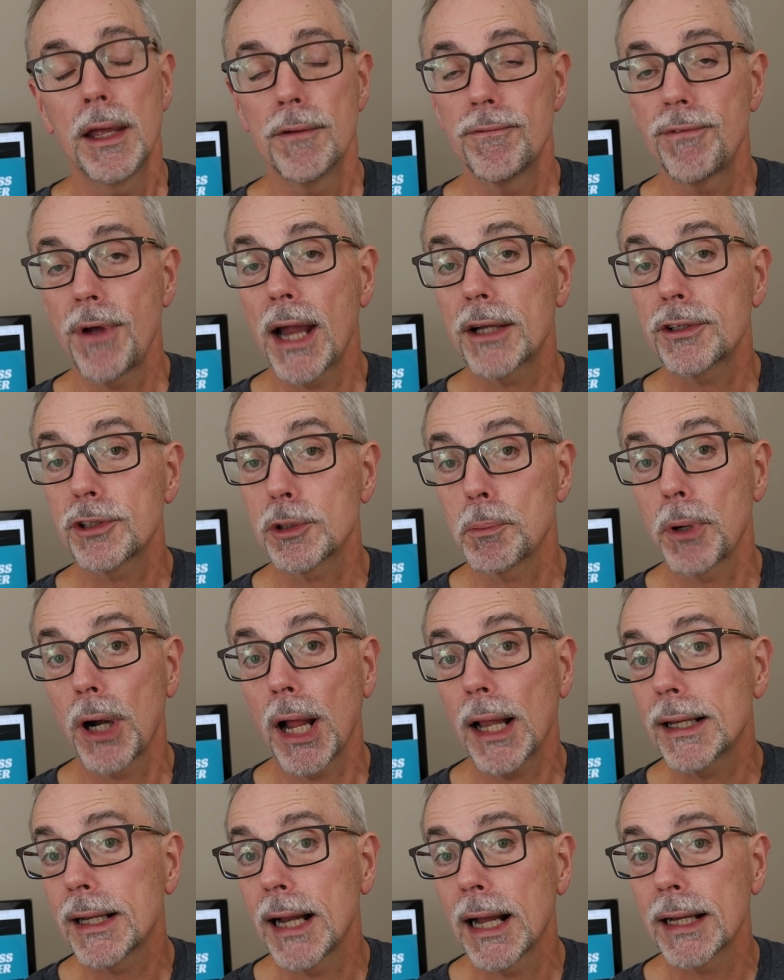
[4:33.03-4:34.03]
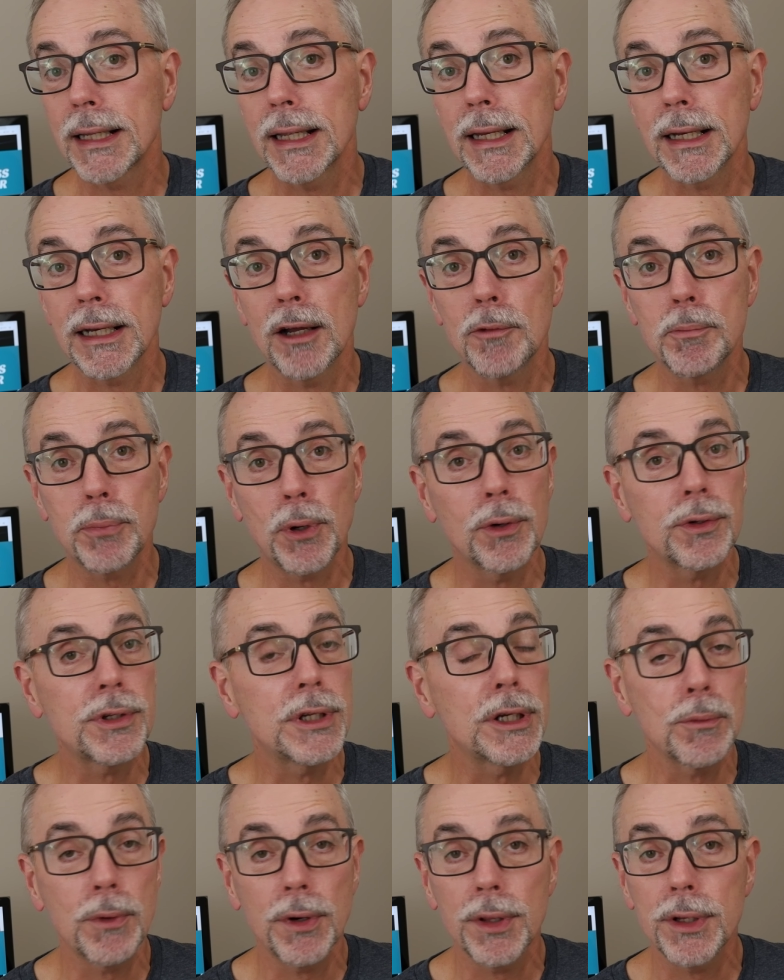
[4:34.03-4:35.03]
In fact, you're probably not getting enough
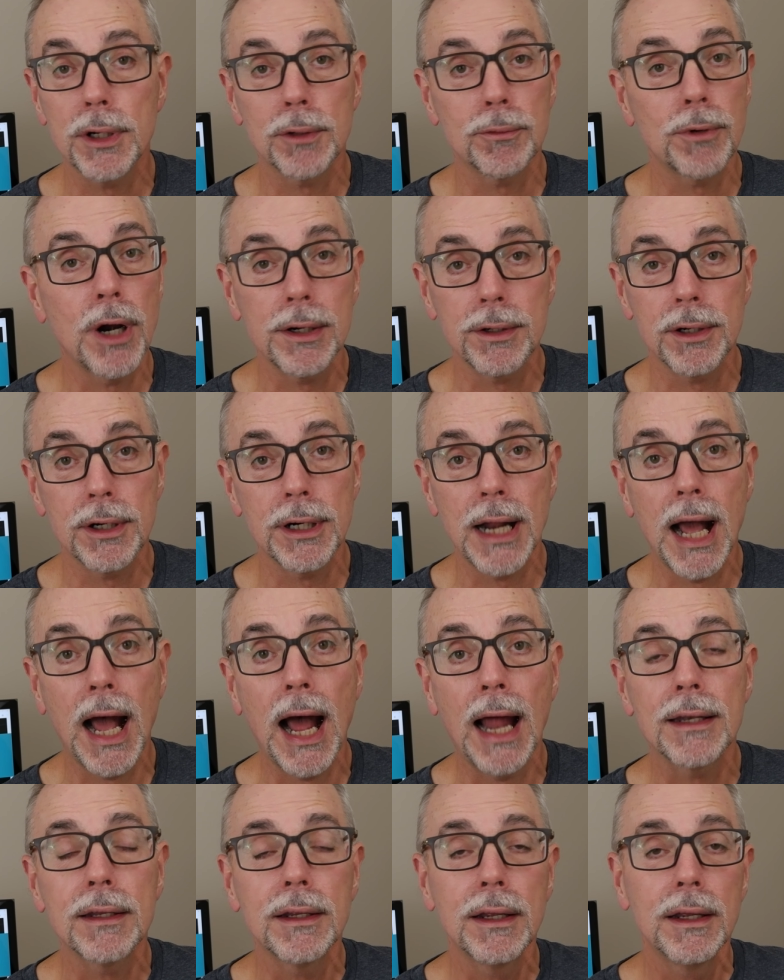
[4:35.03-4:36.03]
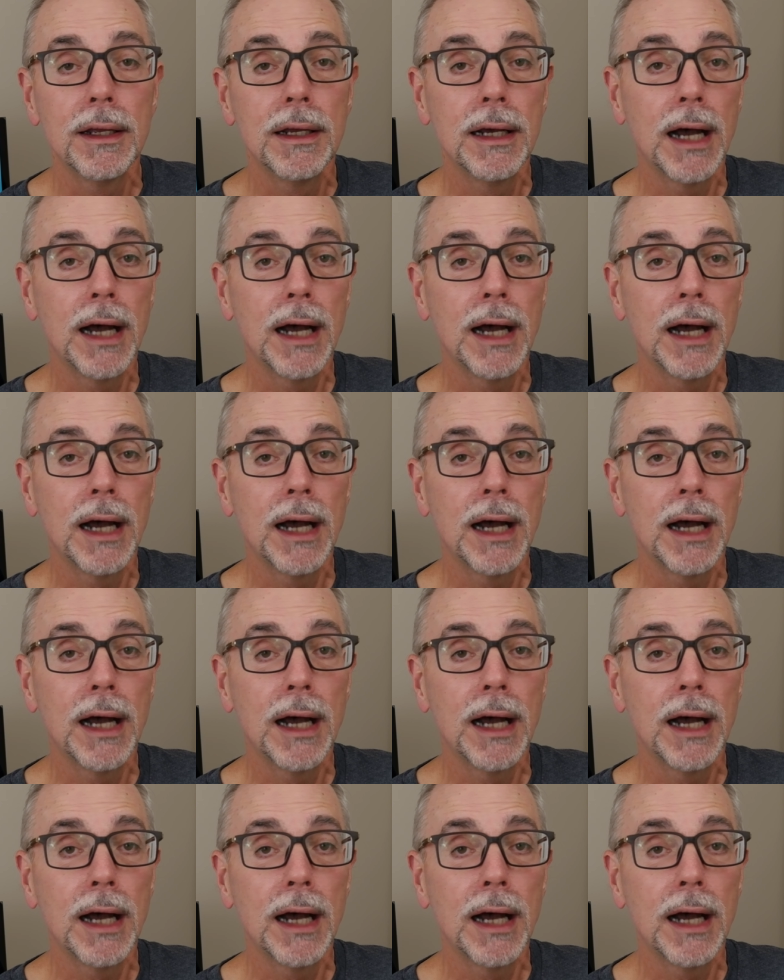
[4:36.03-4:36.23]
protein whether you're a runner or not.